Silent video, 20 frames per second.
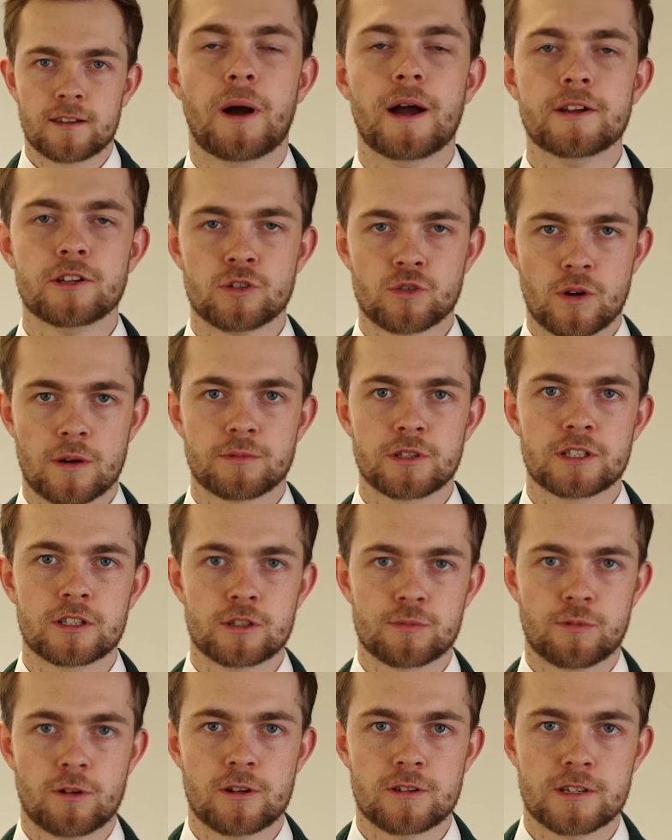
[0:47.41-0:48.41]
By disrupting
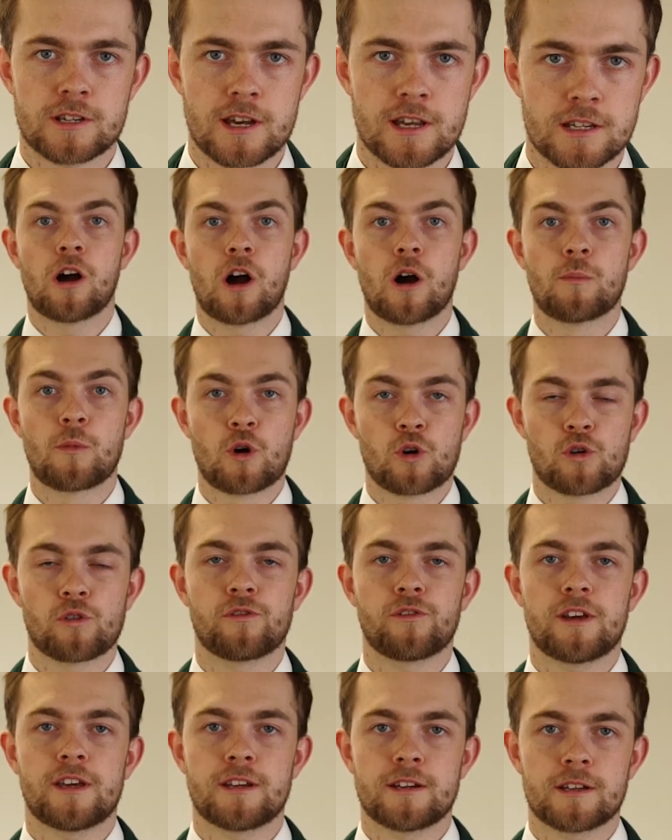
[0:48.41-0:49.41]
this process,
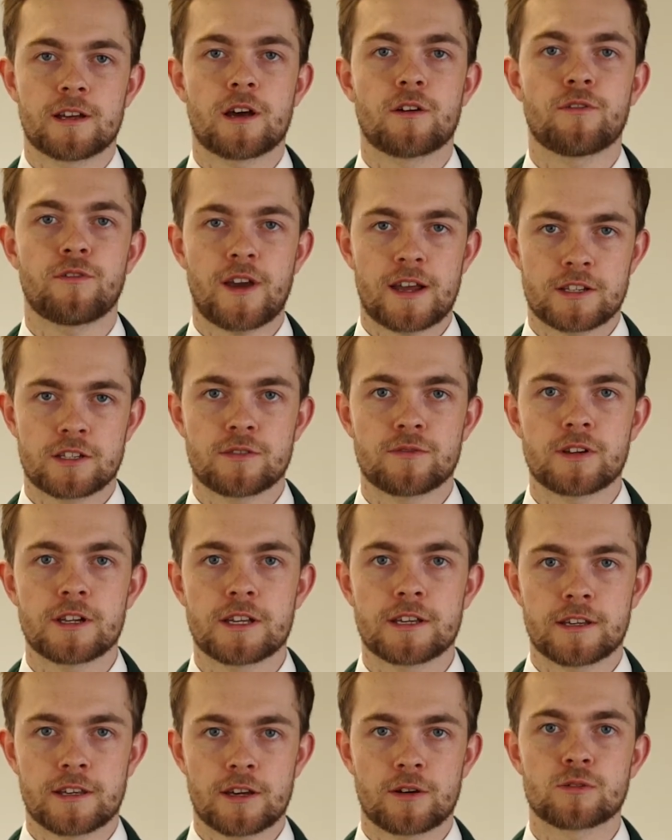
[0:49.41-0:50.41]
amorolfine
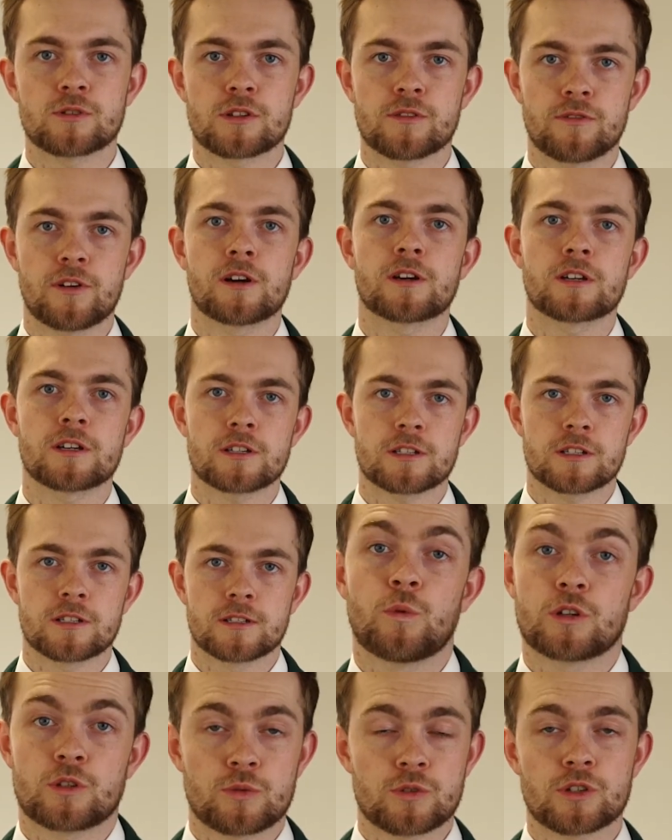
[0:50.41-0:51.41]
effectively kills the fungus,
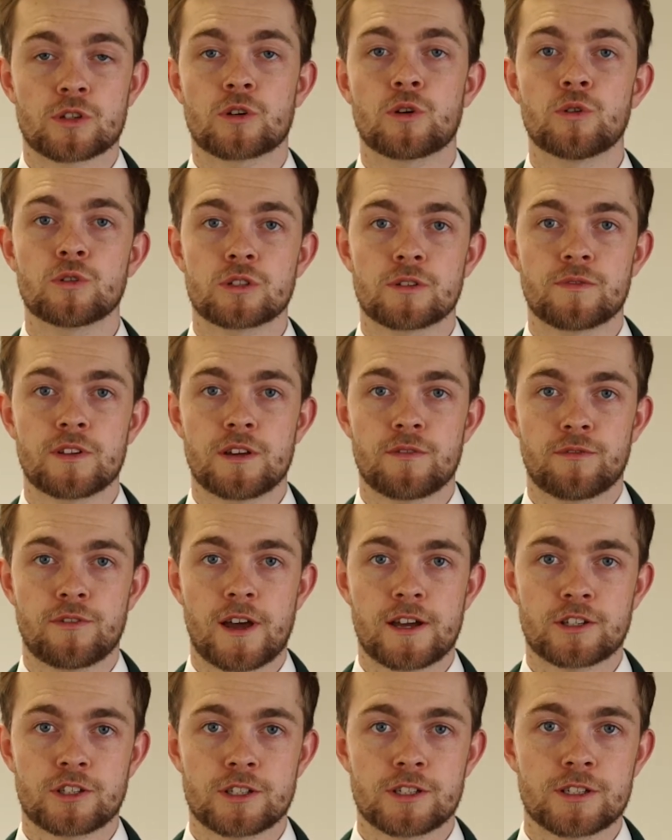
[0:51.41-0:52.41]
which was the cause of the
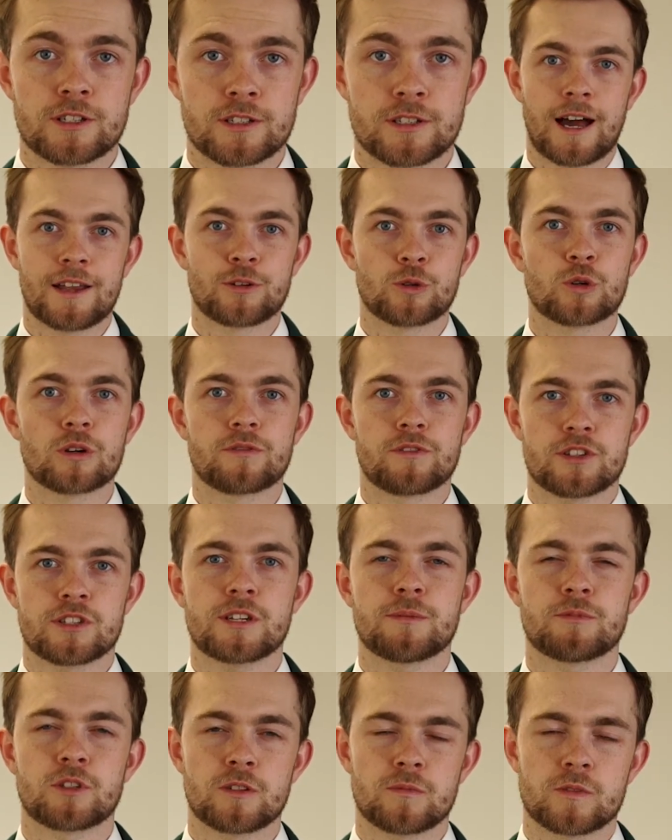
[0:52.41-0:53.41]
infection and all of the
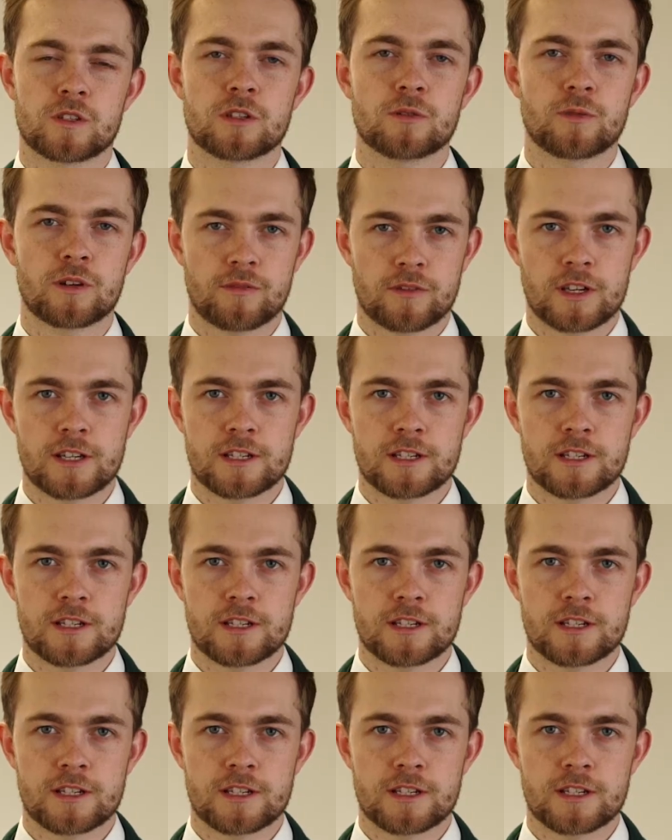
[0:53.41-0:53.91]
symptoms that we've